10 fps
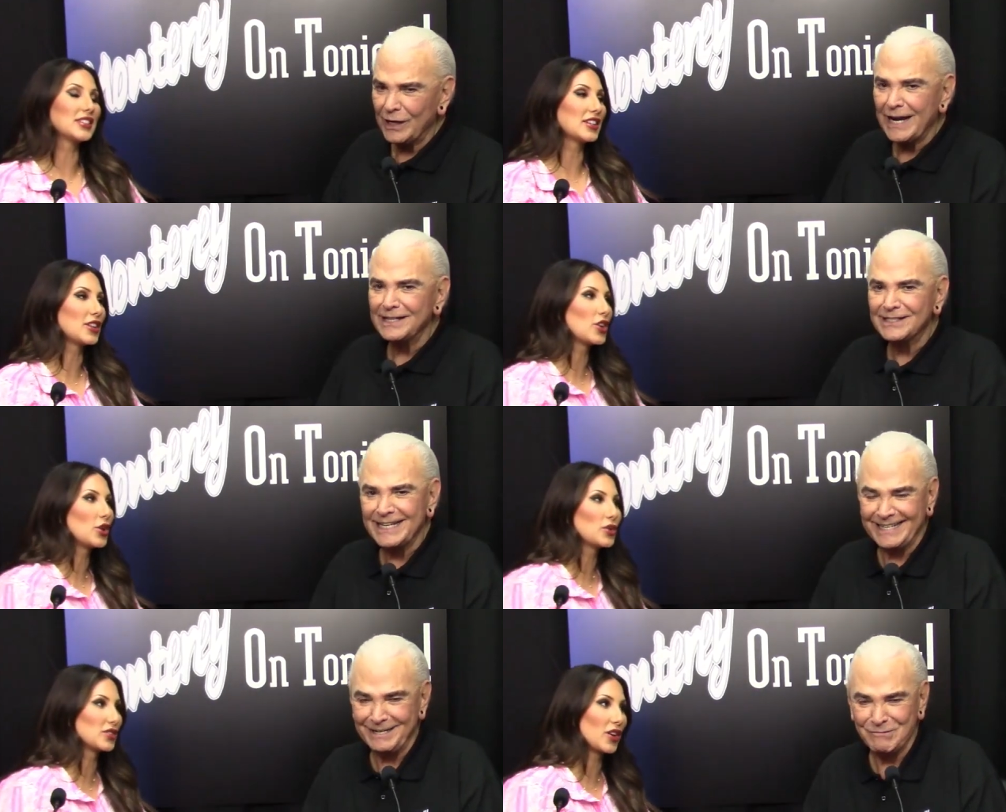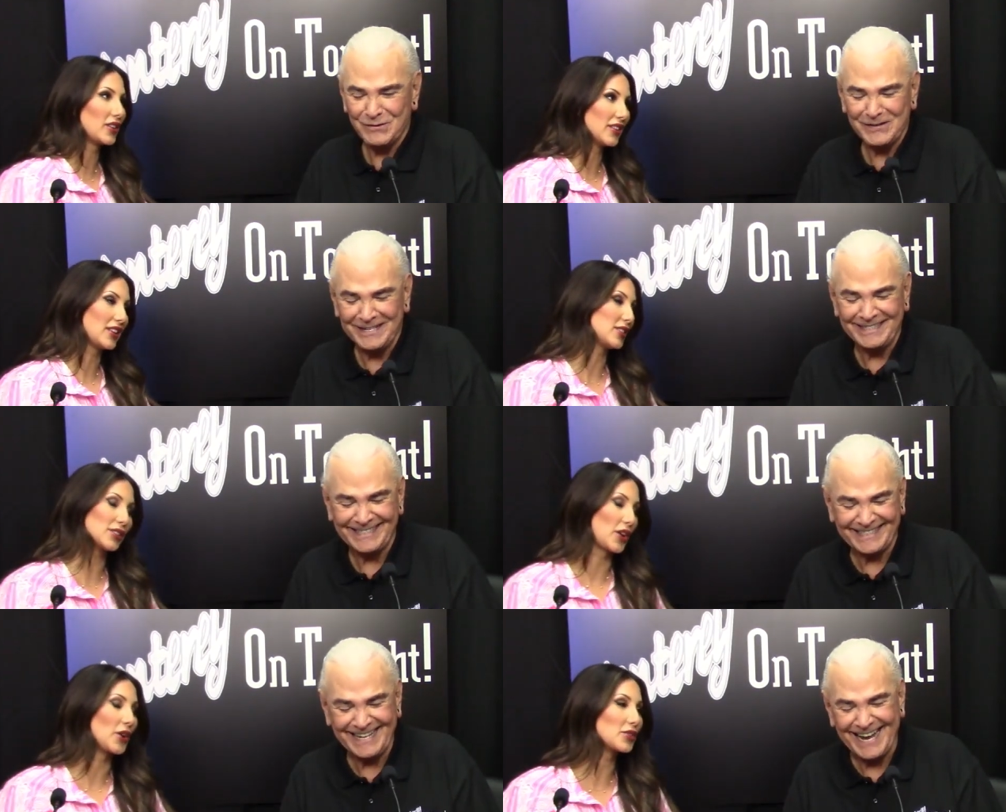Speaker 1: didn't know it was on the East
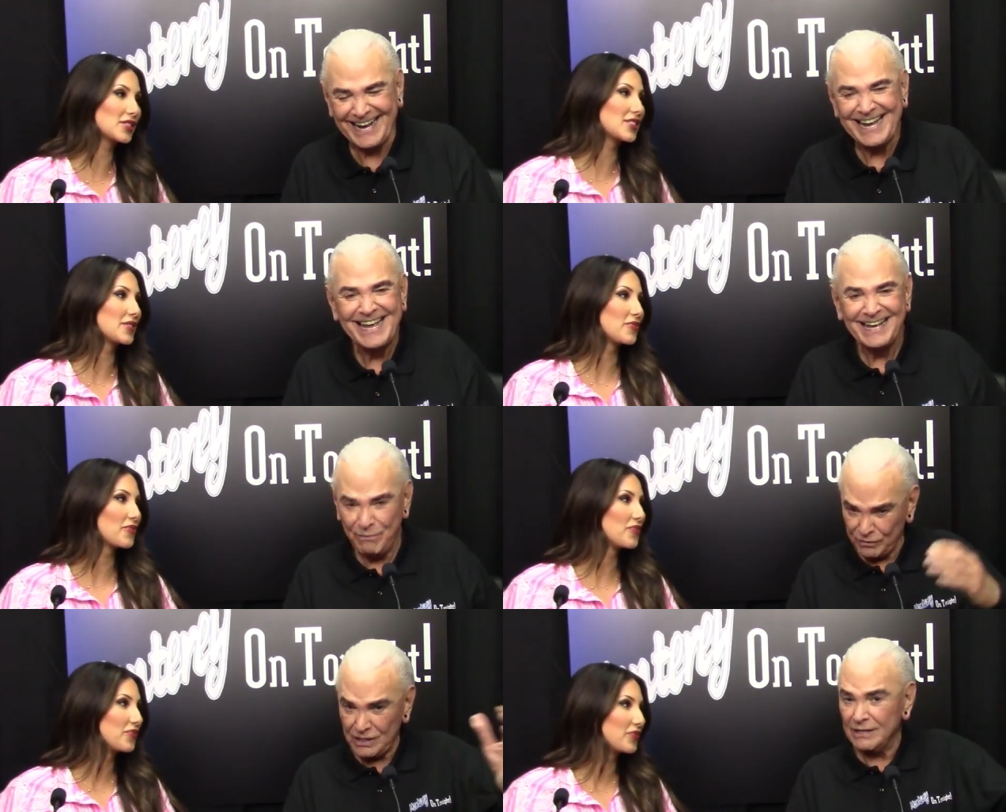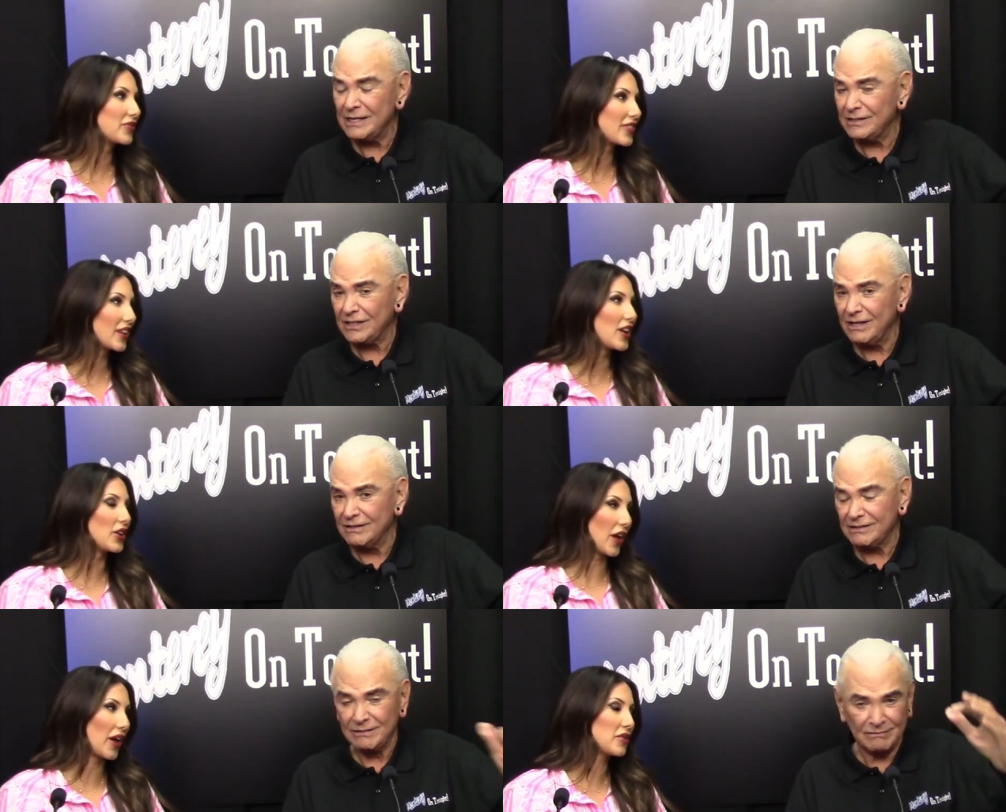Coast. It was on the East Coast, okay.